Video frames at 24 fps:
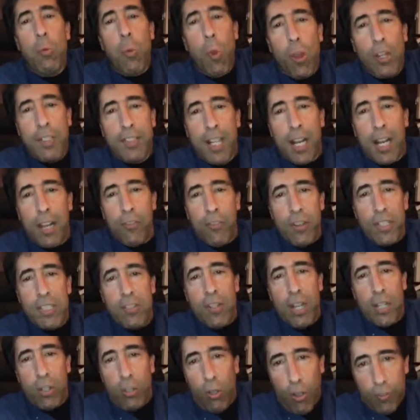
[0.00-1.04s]
walks out of the
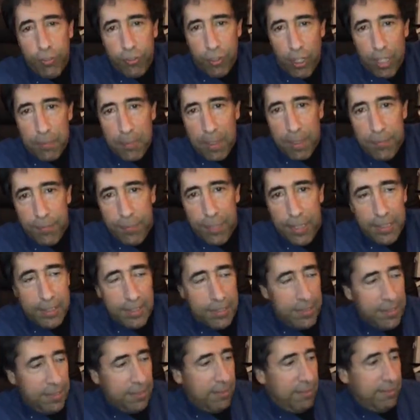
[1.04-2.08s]
restaurant and coughs right in my
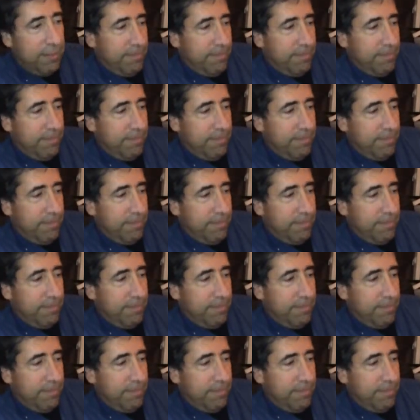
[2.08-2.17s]
face.